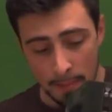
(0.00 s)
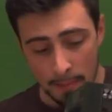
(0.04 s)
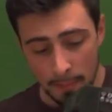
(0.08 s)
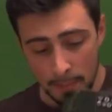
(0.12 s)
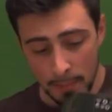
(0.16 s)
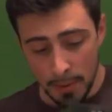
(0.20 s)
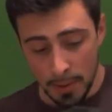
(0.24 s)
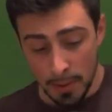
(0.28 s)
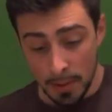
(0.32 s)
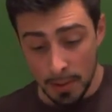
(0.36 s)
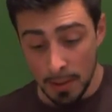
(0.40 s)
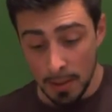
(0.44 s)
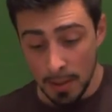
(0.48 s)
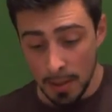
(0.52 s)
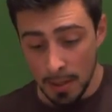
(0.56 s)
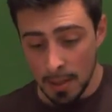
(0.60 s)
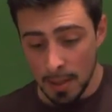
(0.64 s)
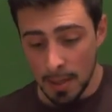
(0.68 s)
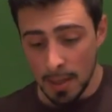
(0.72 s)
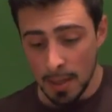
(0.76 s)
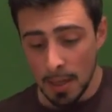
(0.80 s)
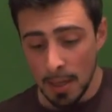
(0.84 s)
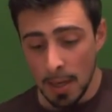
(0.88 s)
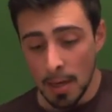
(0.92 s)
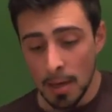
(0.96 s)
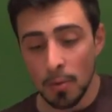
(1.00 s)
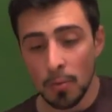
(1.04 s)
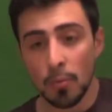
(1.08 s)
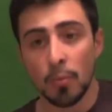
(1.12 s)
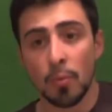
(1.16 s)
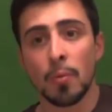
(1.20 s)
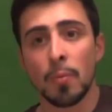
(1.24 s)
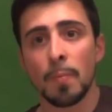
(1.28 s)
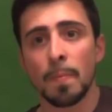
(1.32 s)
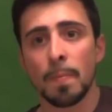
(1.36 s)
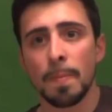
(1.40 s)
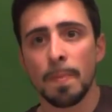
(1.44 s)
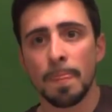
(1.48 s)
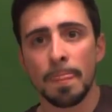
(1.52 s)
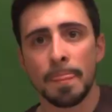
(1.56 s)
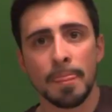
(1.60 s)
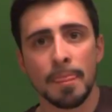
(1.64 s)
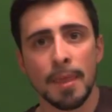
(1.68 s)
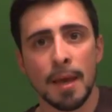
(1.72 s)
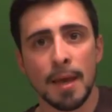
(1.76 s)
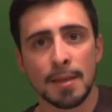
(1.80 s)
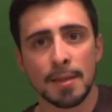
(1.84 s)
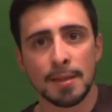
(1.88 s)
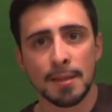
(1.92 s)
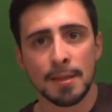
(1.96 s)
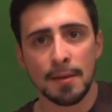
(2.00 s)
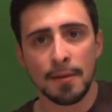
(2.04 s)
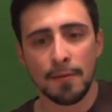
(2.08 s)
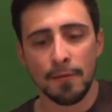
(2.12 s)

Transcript: But anyhow, that's it